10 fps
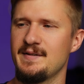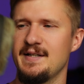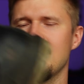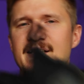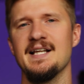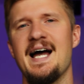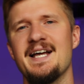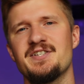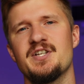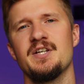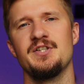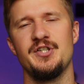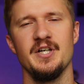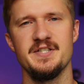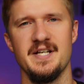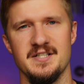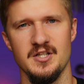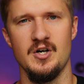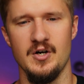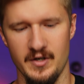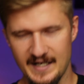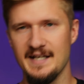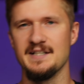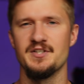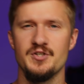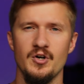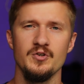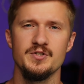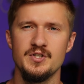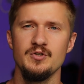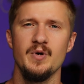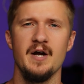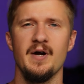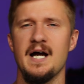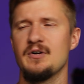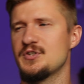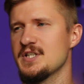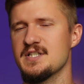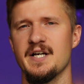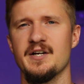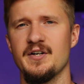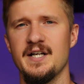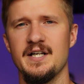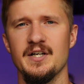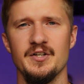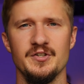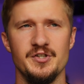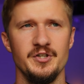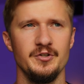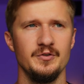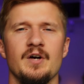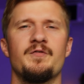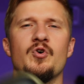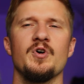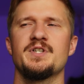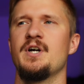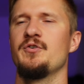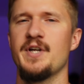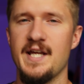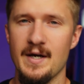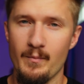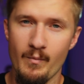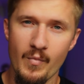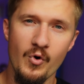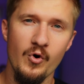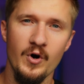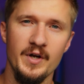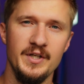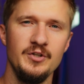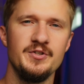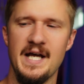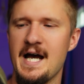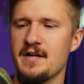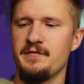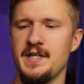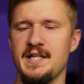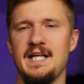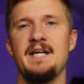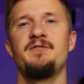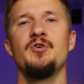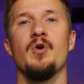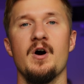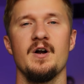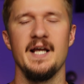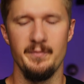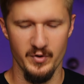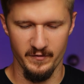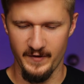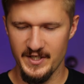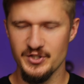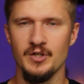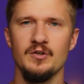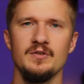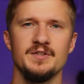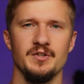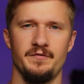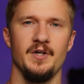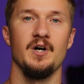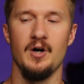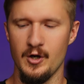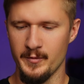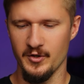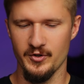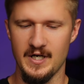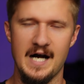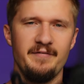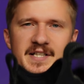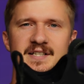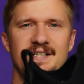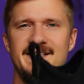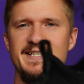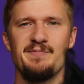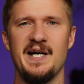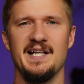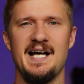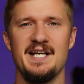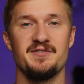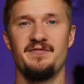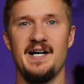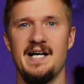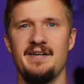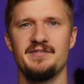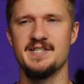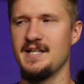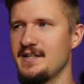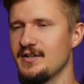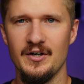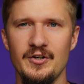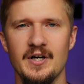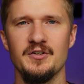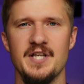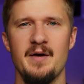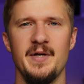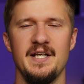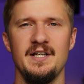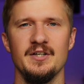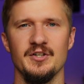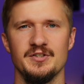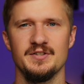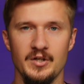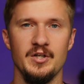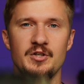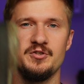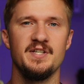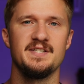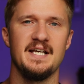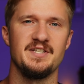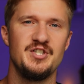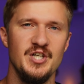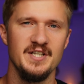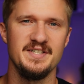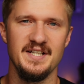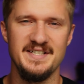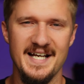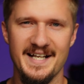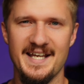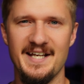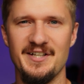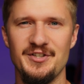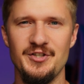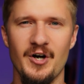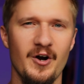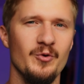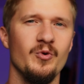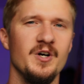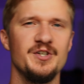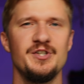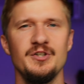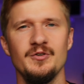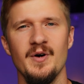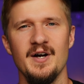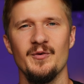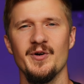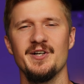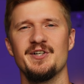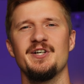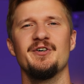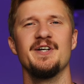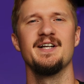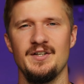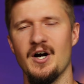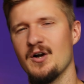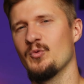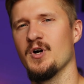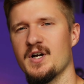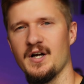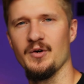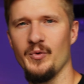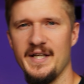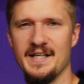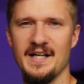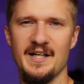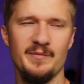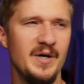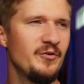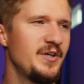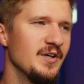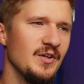and they last just as long. Again, the soles do wear out just like on any other shoe. You're of course going to get more use out of it if you aren't a professional. So if you're a homeowner, obviously this might last 5, 10, who knows how many years. You can use this as just a dedicated yard work shoe when you're doing yard work on a weekend, mowing your